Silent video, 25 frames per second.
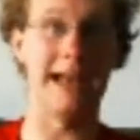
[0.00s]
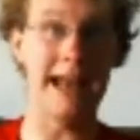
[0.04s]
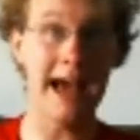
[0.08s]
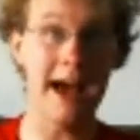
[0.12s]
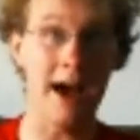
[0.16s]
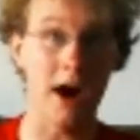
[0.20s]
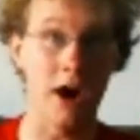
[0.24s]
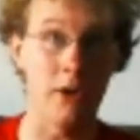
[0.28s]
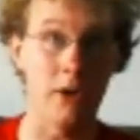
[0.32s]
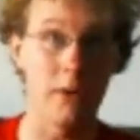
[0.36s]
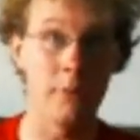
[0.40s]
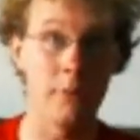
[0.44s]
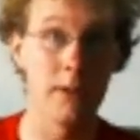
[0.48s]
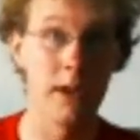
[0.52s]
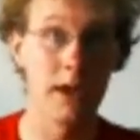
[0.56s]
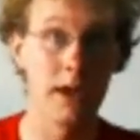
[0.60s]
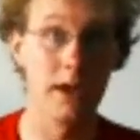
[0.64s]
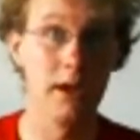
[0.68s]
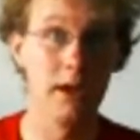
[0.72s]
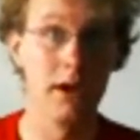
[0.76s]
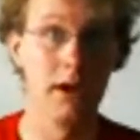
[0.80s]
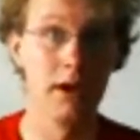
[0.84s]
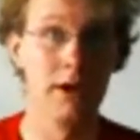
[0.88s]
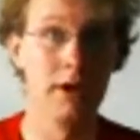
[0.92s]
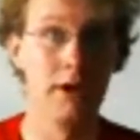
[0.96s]
now.
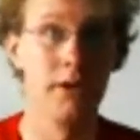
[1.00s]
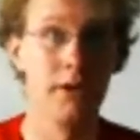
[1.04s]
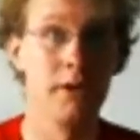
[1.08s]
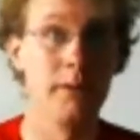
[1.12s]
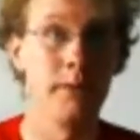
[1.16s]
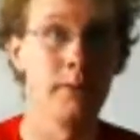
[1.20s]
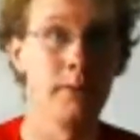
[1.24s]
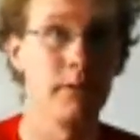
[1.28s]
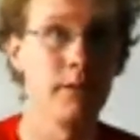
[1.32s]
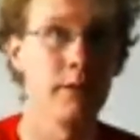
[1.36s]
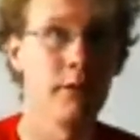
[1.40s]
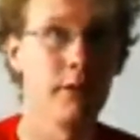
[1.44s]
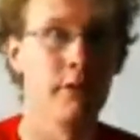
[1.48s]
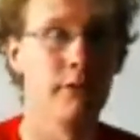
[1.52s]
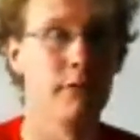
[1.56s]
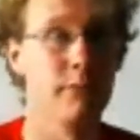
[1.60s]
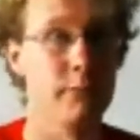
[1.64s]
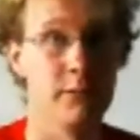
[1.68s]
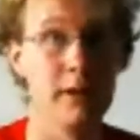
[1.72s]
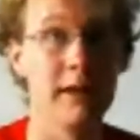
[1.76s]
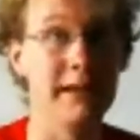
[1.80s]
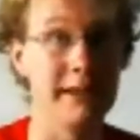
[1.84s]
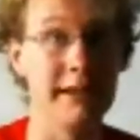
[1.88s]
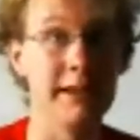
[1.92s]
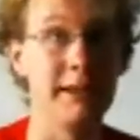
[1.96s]

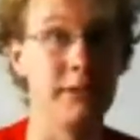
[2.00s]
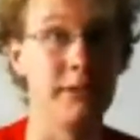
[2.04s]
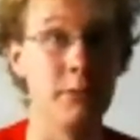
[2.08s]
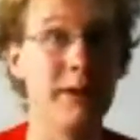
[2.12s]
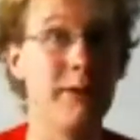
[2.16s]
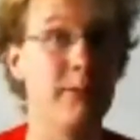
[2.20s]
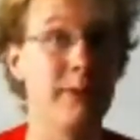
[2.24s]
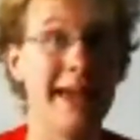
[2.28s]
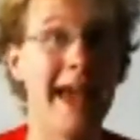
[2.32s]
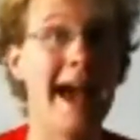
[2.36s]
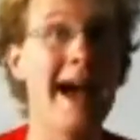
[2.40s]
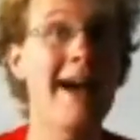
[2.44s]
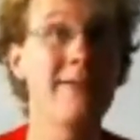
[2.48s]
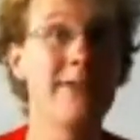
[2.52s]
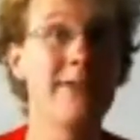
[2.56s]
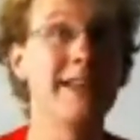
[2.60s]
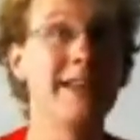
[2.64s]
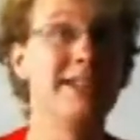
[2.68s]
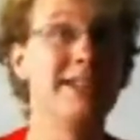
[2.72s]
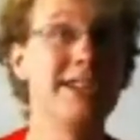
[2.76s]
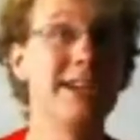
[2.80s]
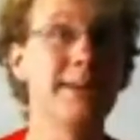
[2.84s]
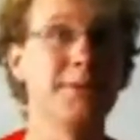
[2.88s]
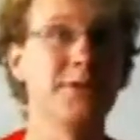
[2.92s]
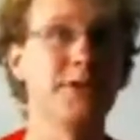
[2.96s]
Like, like we, we have
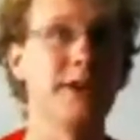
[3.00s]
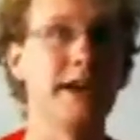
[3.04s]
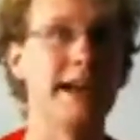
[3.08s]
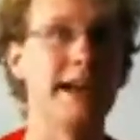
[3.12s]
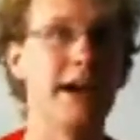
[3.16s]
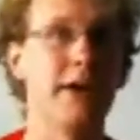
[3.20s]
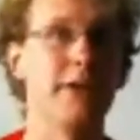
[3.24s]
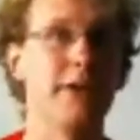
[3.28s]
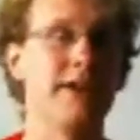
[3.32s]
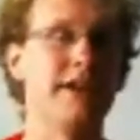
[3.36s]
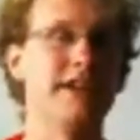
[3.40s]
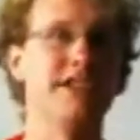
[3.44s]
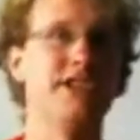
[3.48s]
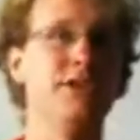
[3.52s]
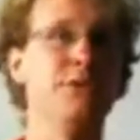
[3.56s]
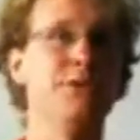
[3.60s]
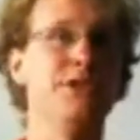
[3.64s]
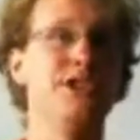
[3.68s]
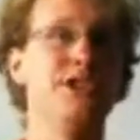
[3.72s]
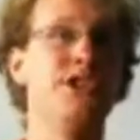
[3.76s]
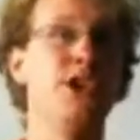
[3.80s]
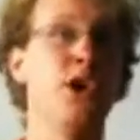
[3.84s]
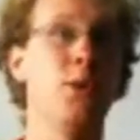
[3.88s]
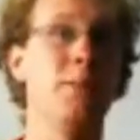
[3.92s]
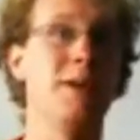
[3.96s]
these chips right now. They just
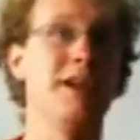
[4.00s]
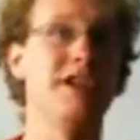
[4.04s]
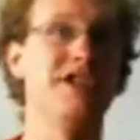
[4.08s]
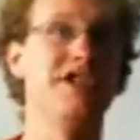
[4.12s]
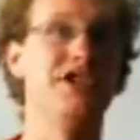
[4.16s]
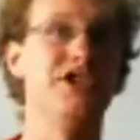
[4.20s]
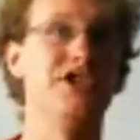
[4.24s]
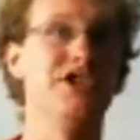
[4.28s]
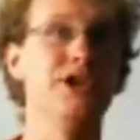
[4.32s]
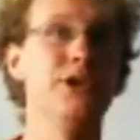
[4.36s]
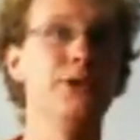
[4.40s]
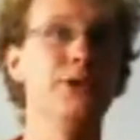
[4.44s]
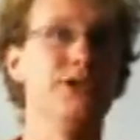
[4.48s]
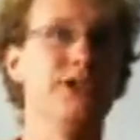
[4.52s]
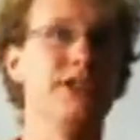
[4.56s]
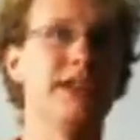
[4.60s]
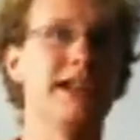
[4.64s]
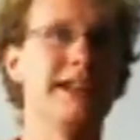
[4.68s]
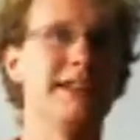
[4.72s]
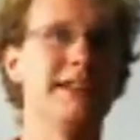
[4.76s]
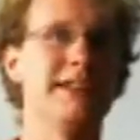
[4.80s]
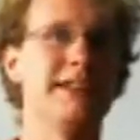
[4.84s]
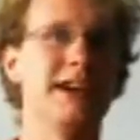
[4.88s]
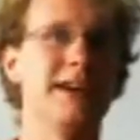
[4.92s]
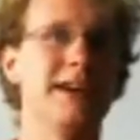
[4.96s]
use so much juice
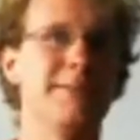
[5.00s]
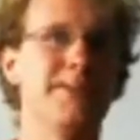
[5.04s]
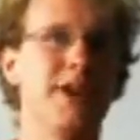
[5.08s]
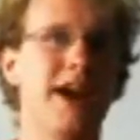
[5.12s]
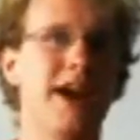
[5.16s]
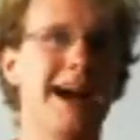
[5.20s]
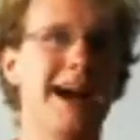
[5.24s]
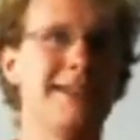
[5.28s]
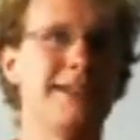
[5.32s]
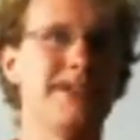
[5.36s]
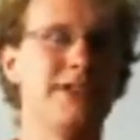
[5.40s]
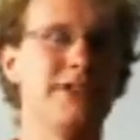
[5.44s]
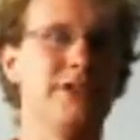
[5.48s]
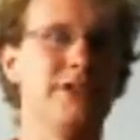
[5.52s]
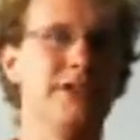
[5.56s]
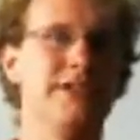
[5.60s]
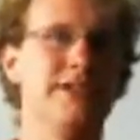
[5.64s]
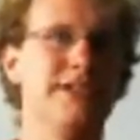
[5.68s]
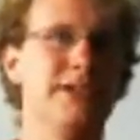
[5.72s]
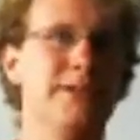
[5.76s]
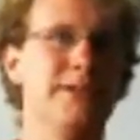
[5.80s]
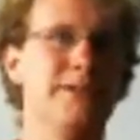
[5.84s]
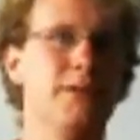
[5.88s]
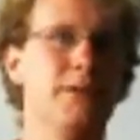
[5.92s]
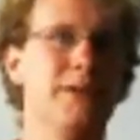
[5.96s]
that it's not practical
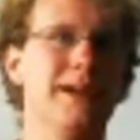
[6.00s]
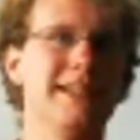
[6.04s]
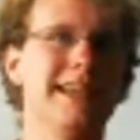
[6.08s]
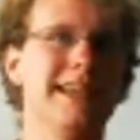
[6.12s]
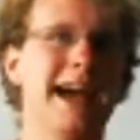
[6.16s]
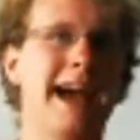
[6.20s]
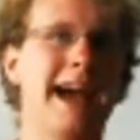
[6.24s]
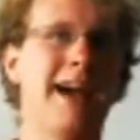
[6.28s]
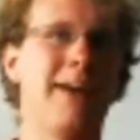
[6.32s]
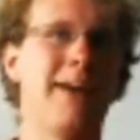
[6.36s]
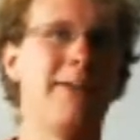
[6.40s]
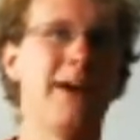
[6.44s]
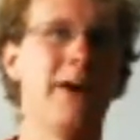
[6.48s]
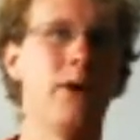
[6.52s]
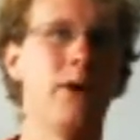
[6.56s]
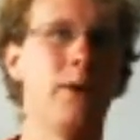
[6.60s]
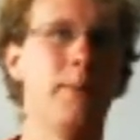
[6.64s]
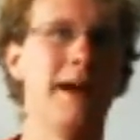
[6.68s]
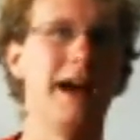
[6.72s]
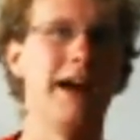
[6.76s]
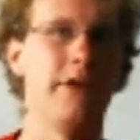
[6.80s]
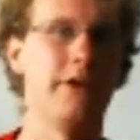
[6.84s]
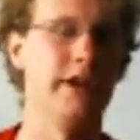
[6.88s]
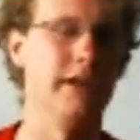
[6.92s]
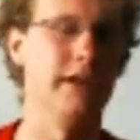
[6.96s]
because no one wants a half hour
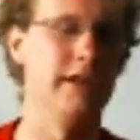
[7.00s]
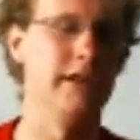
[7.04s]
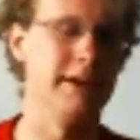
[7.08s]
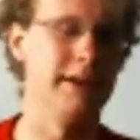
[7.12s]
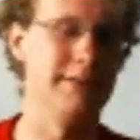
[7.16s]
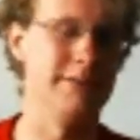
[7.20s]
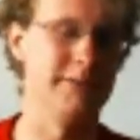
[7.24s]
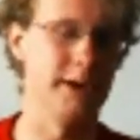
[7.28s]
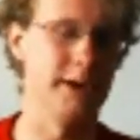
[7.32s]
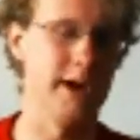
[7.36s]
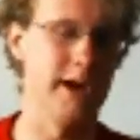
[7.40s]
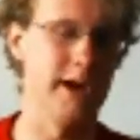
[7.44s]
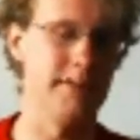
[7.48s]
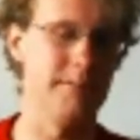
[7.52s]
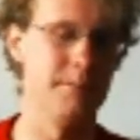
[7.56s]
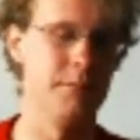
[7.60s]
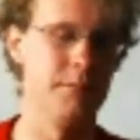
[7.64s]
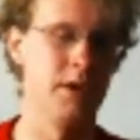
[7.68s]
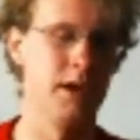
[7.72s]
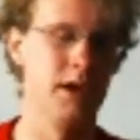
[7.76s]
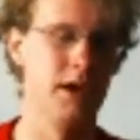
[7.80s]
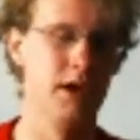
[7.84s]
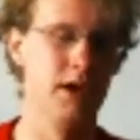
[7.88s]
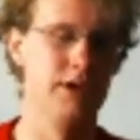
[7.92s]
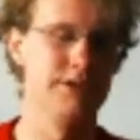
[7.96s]
battery life, right?
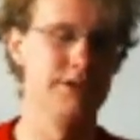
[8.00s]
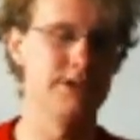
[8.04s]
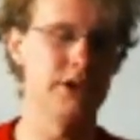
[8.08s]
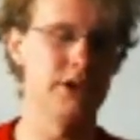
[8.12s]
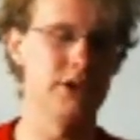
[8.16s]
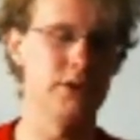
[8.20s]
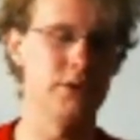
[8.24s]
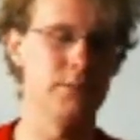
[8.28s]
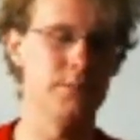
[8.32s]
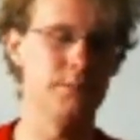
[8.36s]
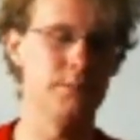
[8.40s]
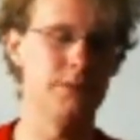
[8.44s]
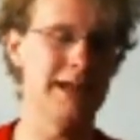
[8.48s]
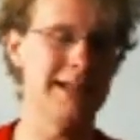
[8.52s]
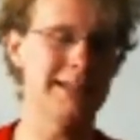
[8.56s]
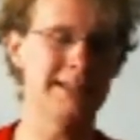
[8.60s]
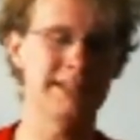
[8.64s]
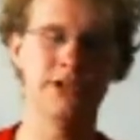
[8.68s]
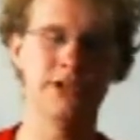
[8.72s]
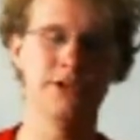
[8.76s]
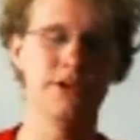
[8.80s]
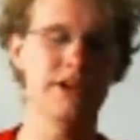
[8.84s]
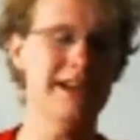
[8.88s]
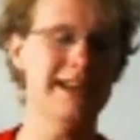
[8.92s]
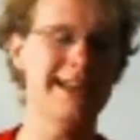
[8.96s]
So that's
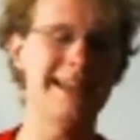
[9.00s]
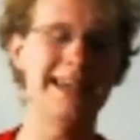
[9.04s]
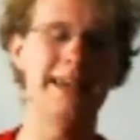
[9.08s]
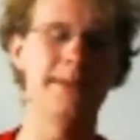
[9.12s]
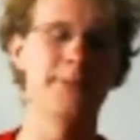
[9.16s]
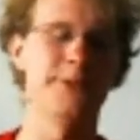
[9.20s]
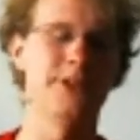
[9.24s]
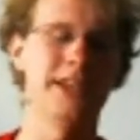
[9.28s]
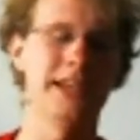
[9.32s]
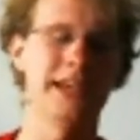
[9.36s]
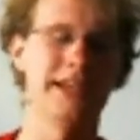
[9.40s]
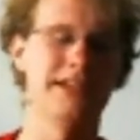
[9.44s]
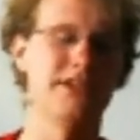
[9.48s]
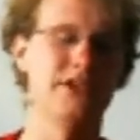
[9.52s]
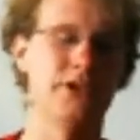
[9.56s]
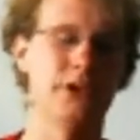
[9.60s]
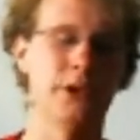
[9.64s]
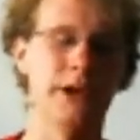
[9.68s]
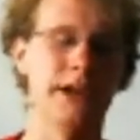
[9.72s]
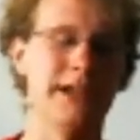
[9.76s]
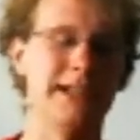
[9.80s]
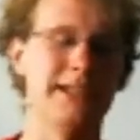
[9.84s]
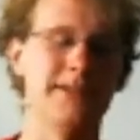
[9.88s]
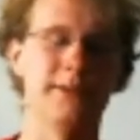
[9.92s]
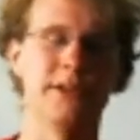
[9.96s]
you're going to keep seeing
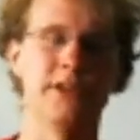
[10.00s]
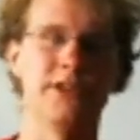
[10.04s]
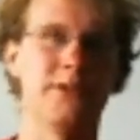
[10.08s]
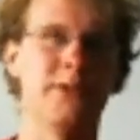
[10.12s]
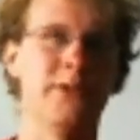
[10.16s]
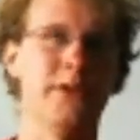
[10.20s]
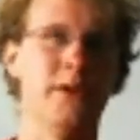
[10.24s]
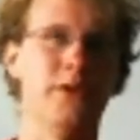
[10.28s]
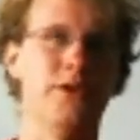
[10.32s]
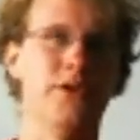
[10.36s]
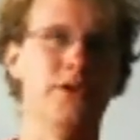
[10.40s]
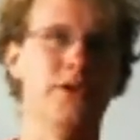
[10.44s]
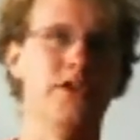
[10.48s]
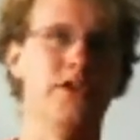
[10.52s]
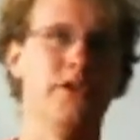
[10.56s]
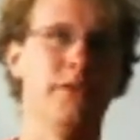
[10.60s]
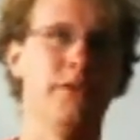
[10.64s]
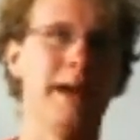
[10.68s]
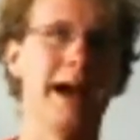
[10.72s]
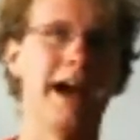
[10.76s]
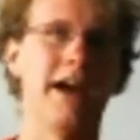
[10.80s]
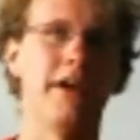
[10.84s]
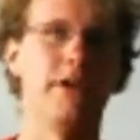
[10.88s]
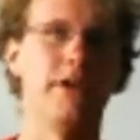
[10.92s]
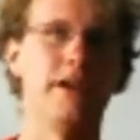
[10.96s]
stories about the future of
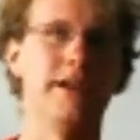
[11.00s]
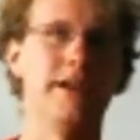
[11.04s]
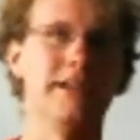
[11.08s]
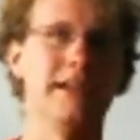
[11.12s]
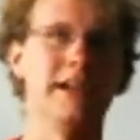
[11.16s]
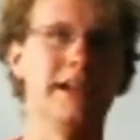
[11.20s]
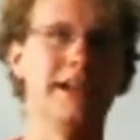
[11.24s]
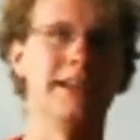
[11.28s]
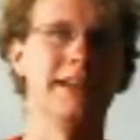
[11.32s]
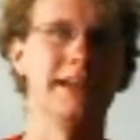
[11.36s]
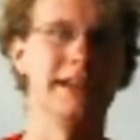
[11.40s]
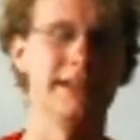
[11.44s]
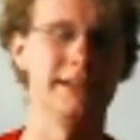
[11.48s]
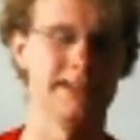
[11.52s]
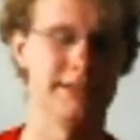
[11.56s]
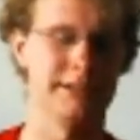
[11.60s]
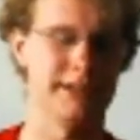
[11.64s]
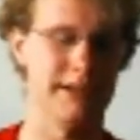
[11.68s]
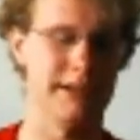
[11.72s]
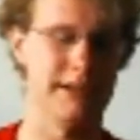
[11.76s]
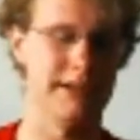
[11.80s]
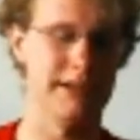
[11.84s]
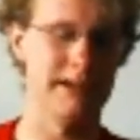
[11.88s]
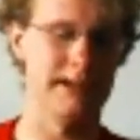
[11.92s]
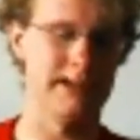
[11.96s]
batteries like this.
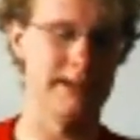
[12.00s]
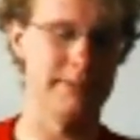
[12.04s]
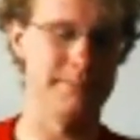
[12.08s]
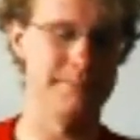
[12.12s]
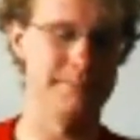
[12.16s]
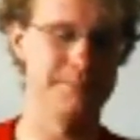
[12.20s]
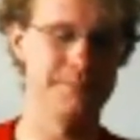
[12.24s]
And uh,